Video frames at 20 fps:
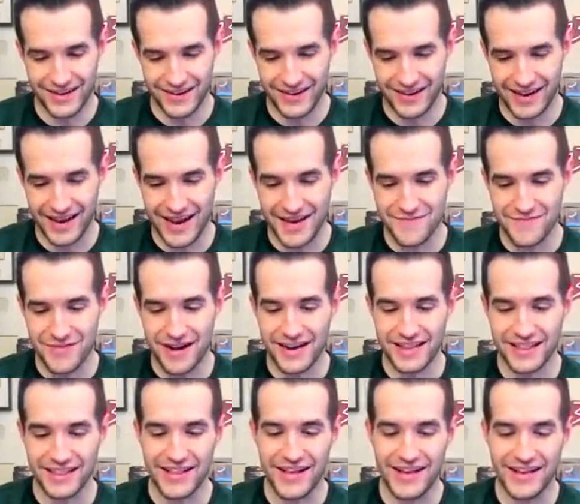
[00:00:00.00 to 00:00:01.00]
Okay,
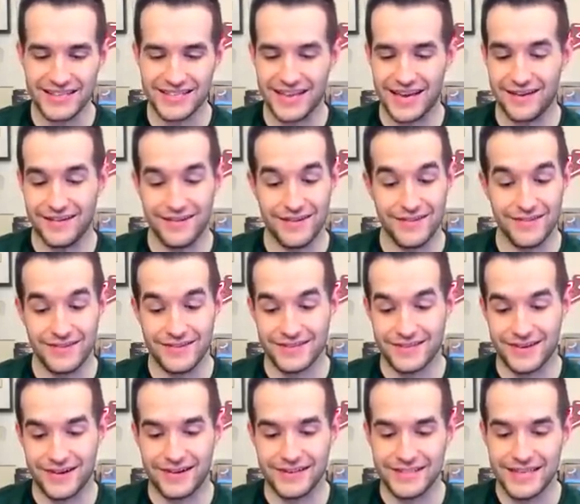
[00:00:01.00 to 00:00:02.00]
Branded Loss. I don't know these
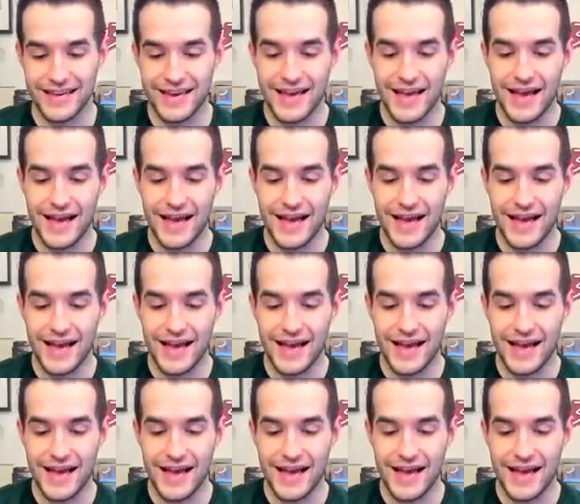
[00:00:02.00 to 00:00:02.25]
cards.